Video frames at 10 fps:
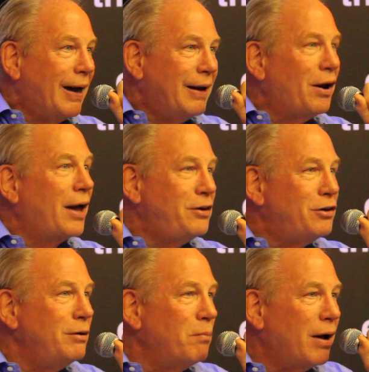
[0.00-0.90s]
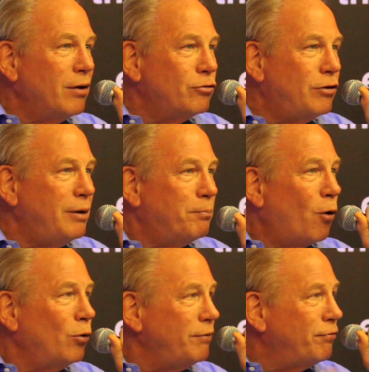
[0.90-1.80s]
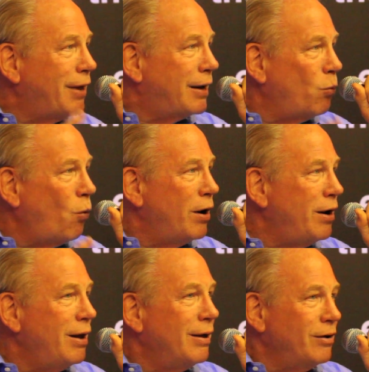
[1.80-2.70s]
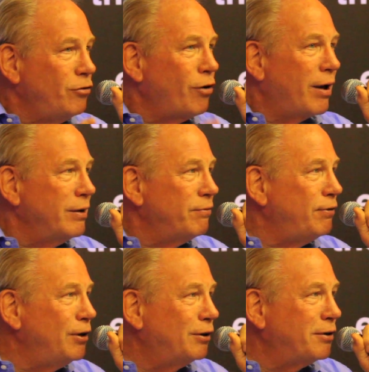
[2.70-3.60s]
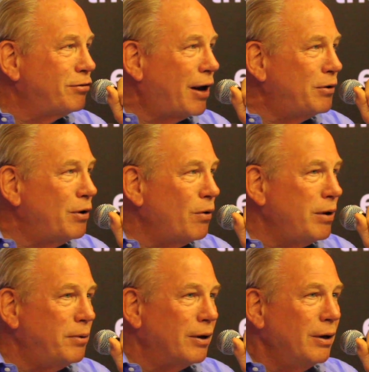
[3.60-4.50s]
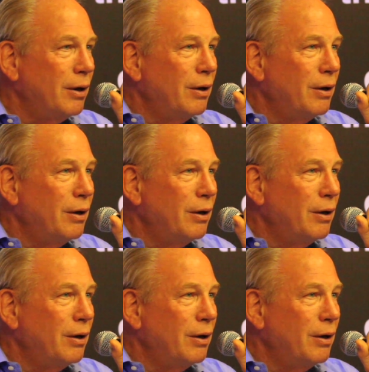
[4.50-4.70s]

and 19 miles deep, only for that one giant field in Saudi Arabia.